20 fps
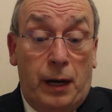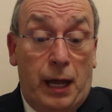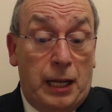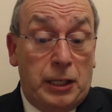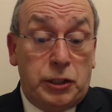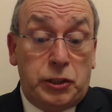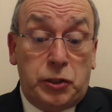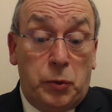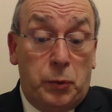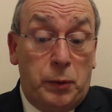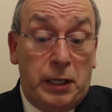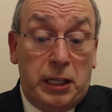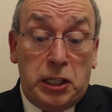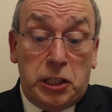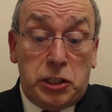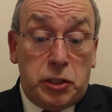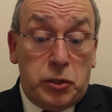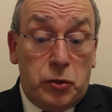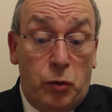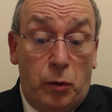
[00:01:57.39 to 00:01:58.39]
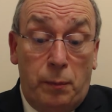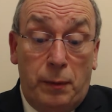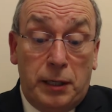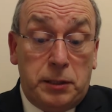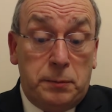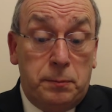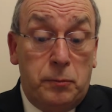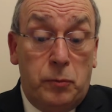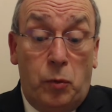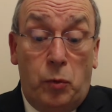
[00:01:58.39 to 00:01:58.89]
And so he is so
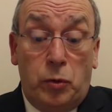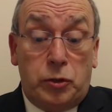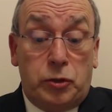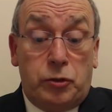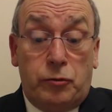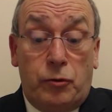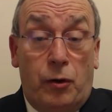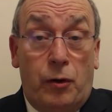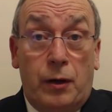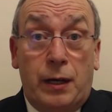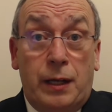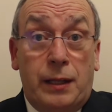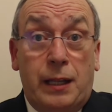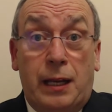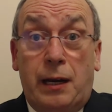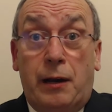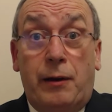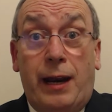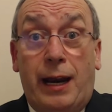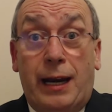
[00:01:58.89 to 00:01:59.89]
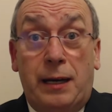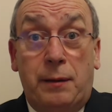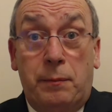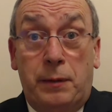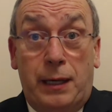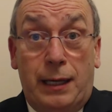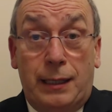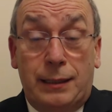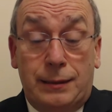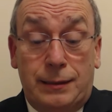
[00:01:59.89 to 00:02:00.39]
much more stronger than our
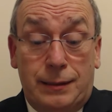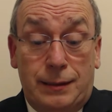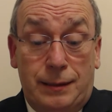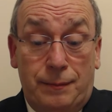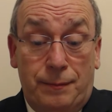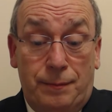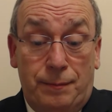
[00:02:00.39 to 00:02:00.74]
enemy is.